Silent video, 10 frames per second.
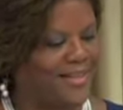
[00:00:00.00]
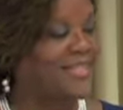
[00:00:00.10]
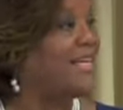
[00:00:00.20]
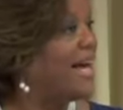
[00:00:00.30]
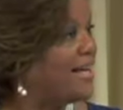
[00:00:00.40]

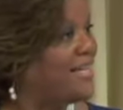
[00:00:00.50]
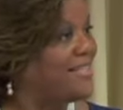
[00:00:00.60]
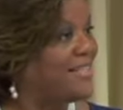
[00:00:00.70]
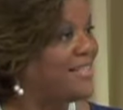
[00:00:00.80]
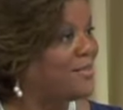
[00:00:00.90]
see how
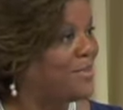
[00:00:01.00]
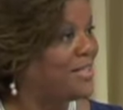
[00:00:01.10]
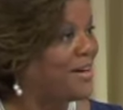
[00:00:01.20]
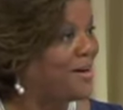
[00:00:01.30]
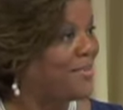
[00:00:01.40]
easy it is for me
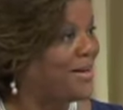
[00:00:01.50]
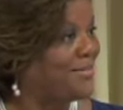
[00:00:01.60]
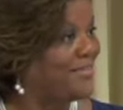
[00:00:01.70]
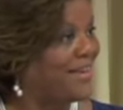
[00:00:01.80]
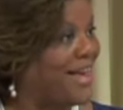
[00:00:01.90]
to talk
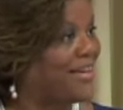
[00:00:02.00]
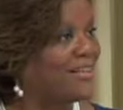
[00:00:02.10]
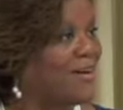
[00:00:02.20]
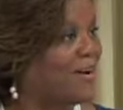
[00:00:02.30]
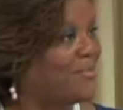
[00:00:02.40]
about? I
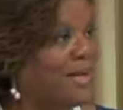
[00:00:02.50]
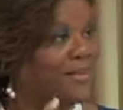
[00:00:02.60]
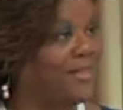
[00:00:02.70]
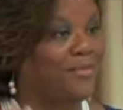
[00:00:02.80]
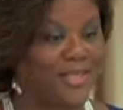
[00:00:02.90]
can talk
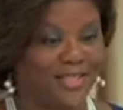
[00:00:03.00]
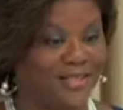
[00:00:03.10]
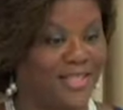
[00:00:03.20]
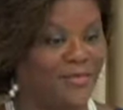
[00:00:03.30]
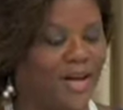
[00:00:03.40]
about them because they're
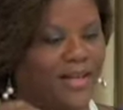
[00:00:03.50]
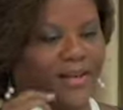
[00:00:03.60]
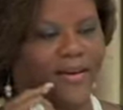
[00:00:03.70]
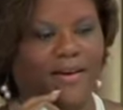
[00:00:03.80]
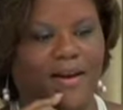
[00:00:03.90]
sitting right here.